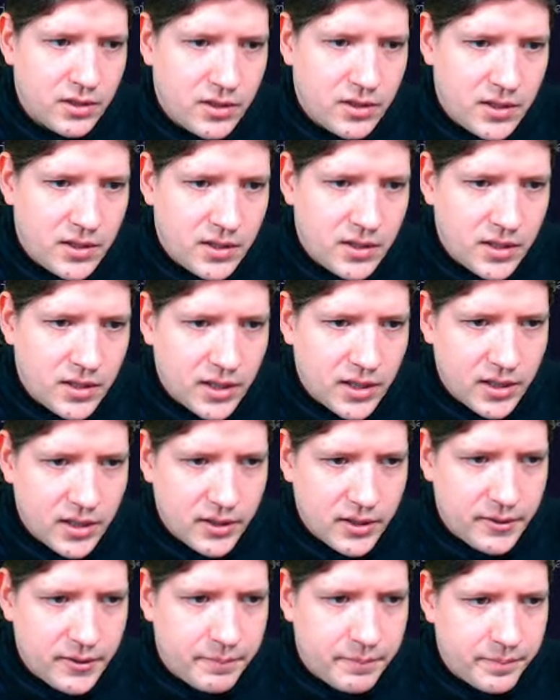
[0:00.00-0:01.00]

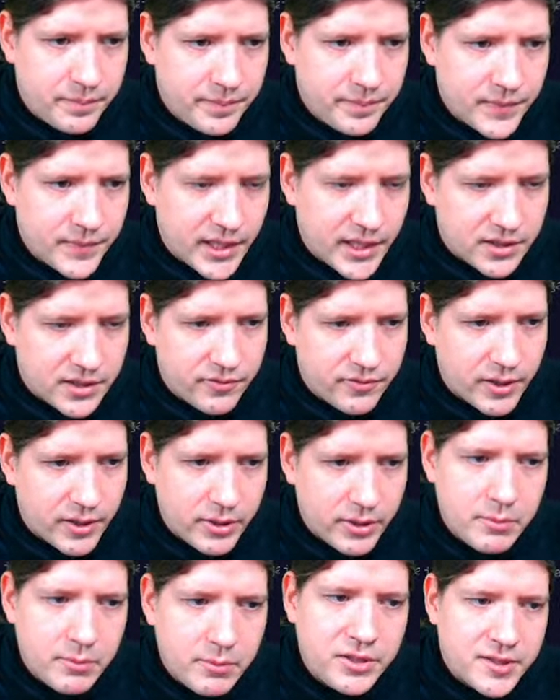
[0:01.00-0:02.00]
like the
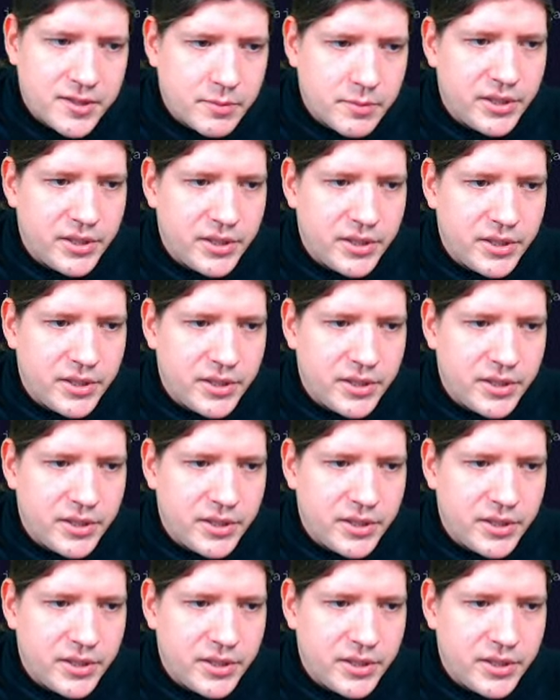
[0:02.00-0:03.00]
variable needs to be declared
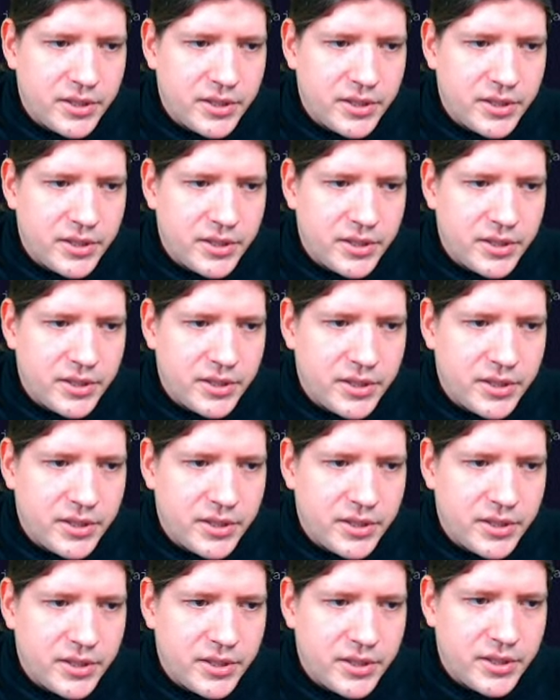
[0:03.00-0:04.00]
before we write
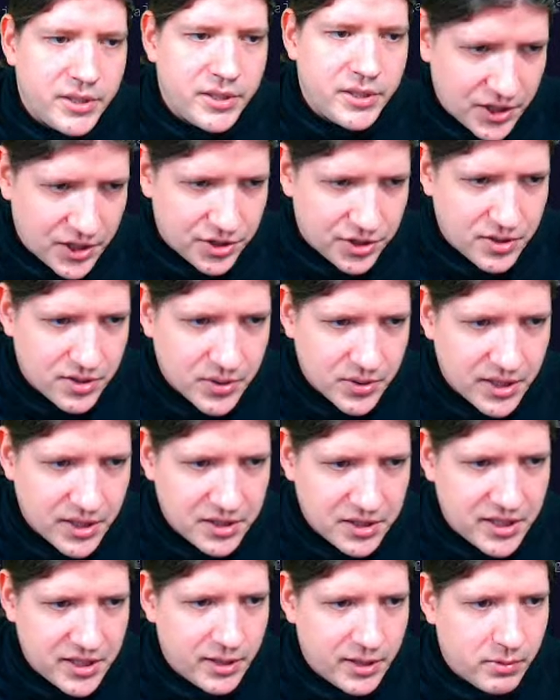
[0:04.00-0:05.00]
down this function so that it
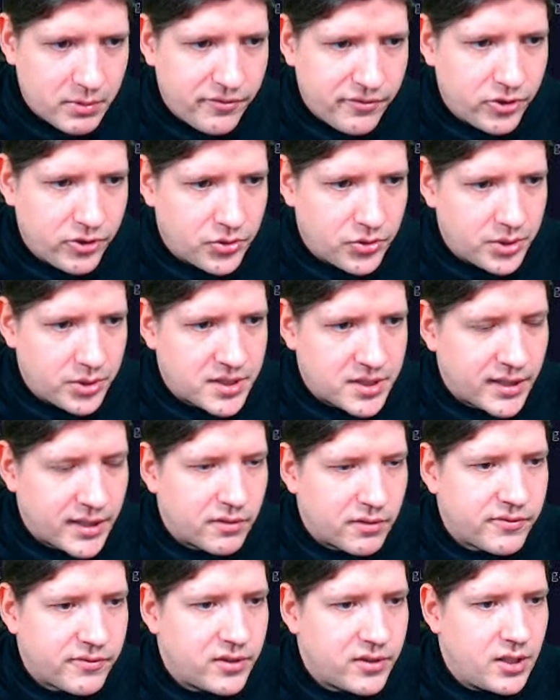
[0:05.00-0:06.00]
can refer to
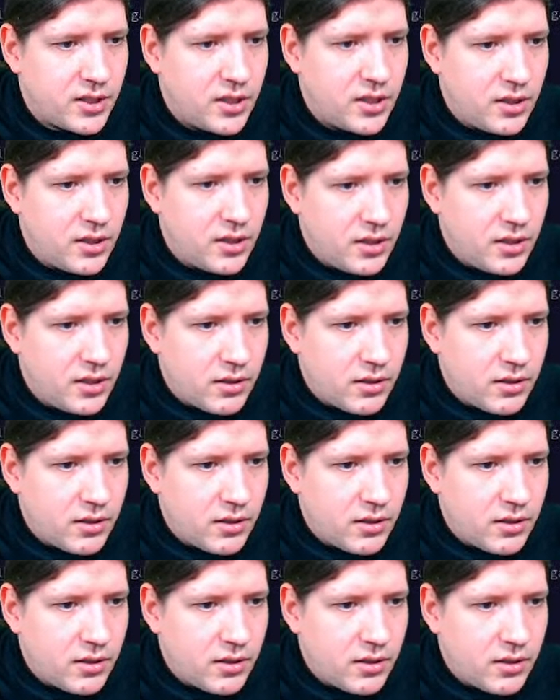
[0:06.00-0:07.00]
itself, right?
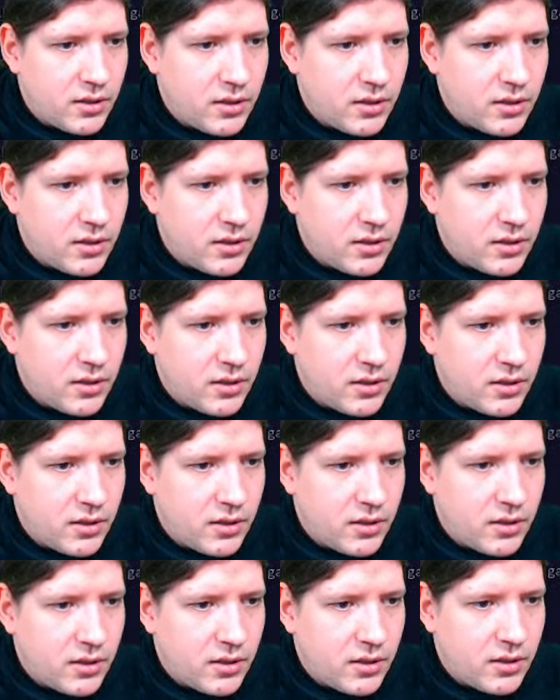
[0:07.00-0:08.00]

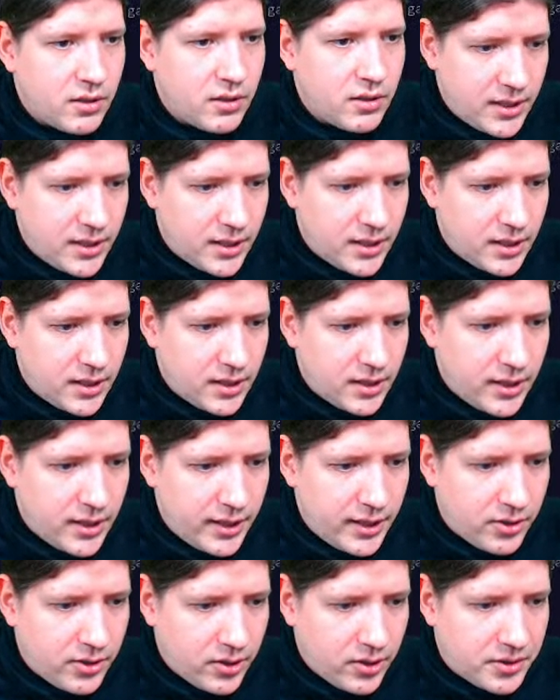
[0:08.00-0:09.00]
But and
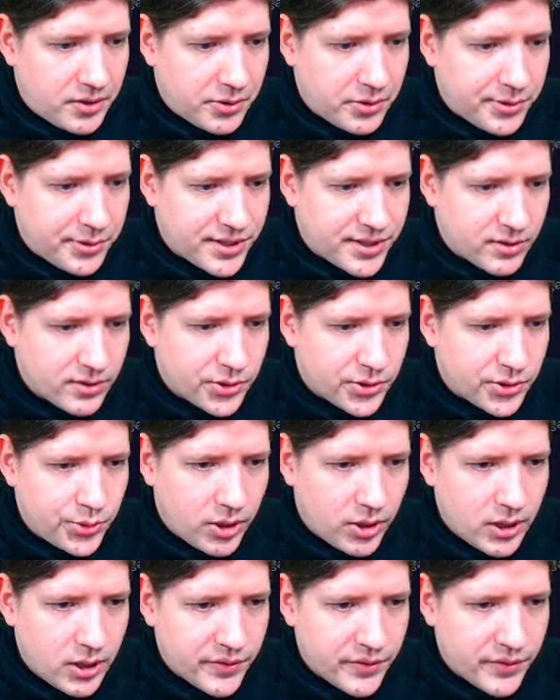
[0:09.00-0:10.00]
the reason to do
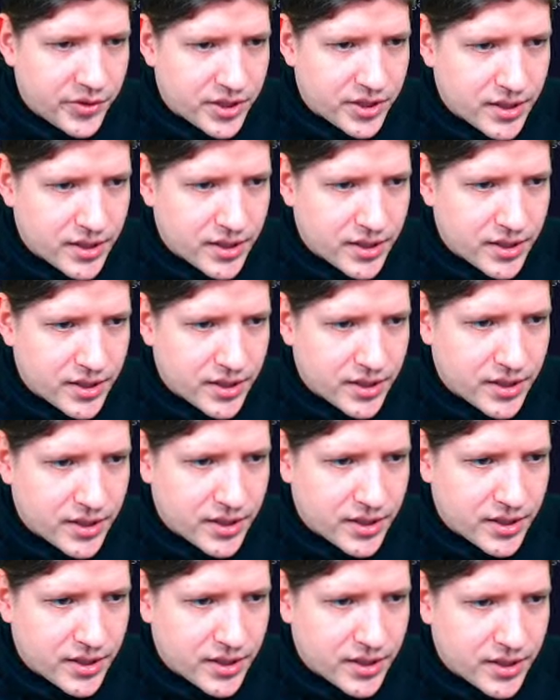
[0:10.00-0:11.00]
all of this is that we
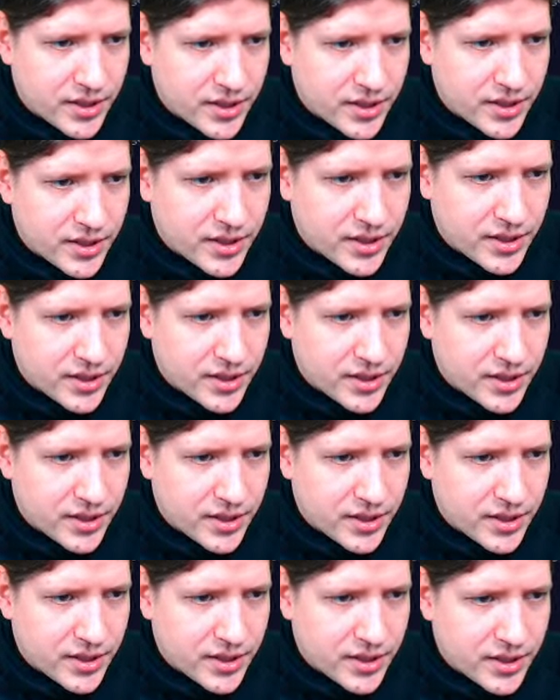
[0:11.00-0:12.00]
can now
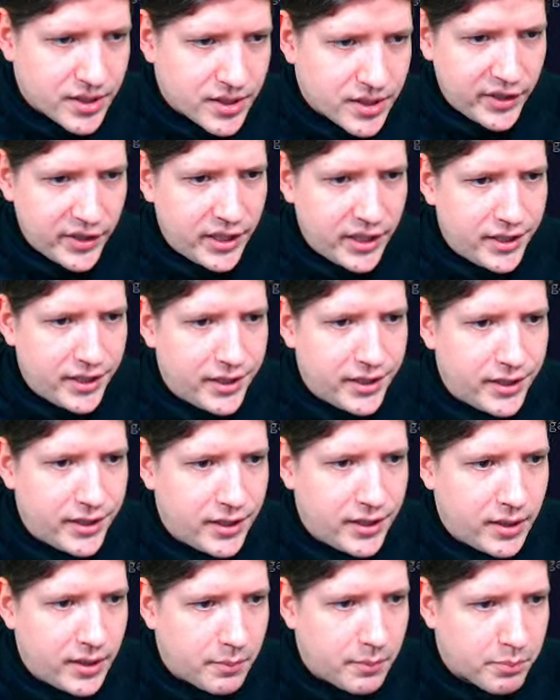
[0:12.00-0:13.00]
have
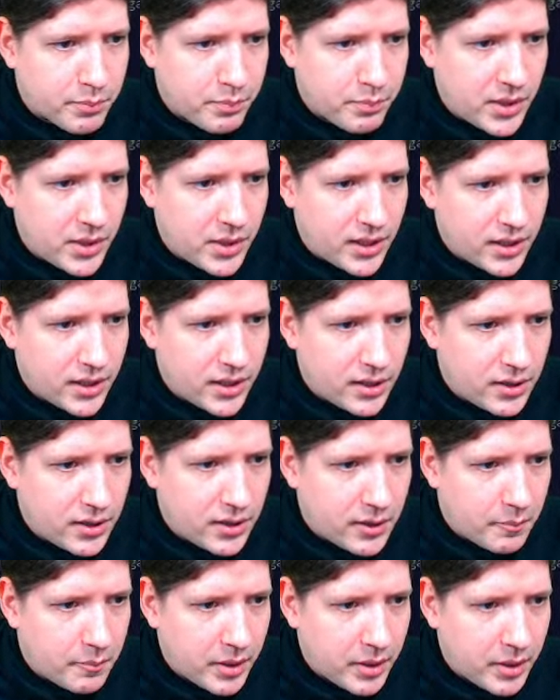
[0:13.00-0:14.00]
a
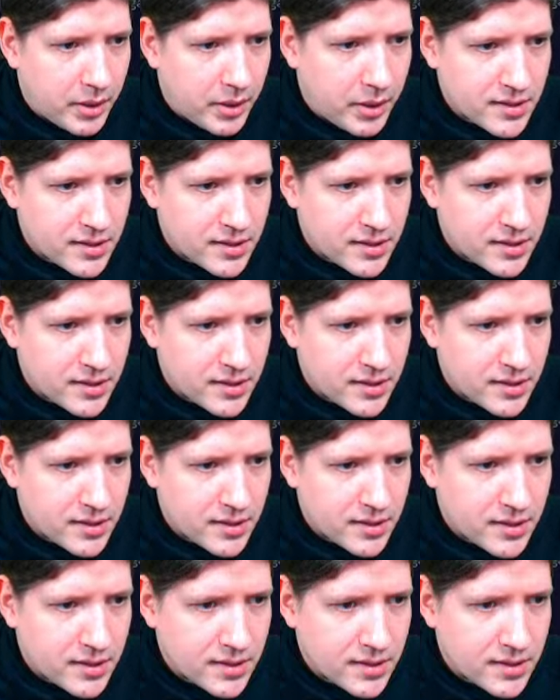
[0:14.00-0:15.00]
past
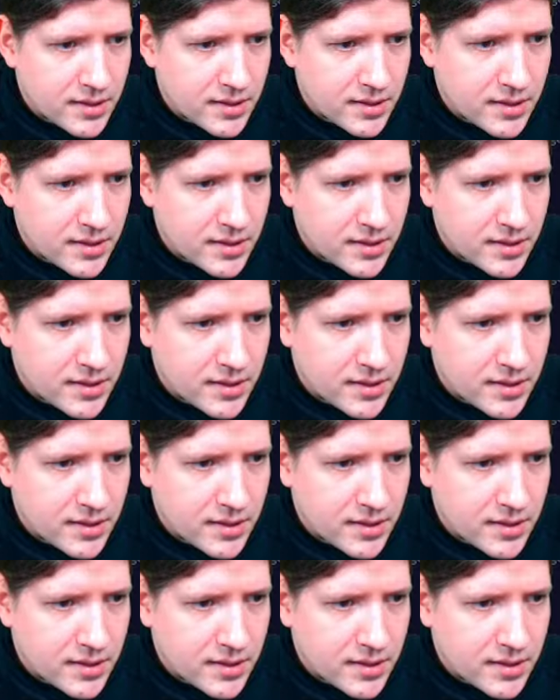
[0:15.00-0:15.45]
states map,